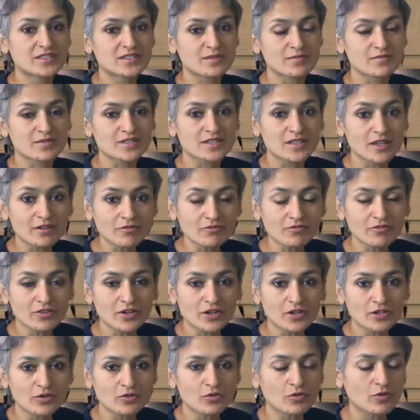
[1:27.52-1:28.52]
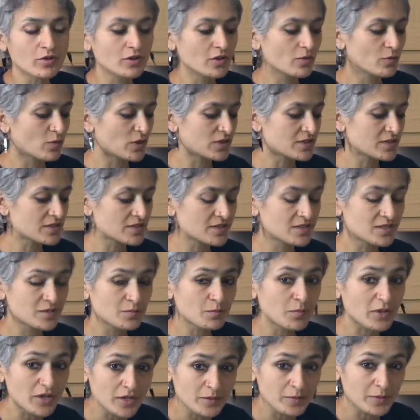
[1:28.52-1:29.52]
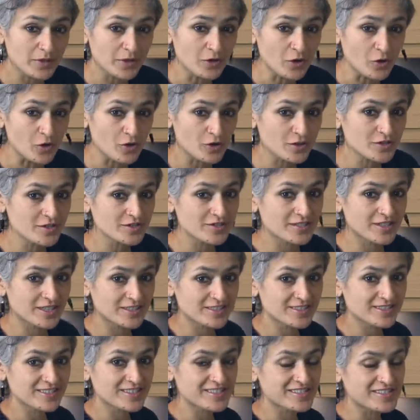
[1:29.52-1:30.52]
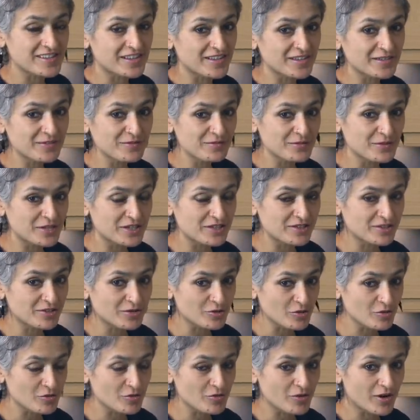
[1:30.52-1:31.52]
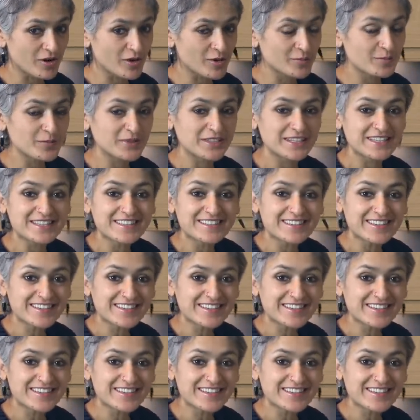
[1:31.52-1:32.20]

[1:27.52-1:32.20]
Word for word: some sunflower oil once it's piping hot, that's the time we throw our paneer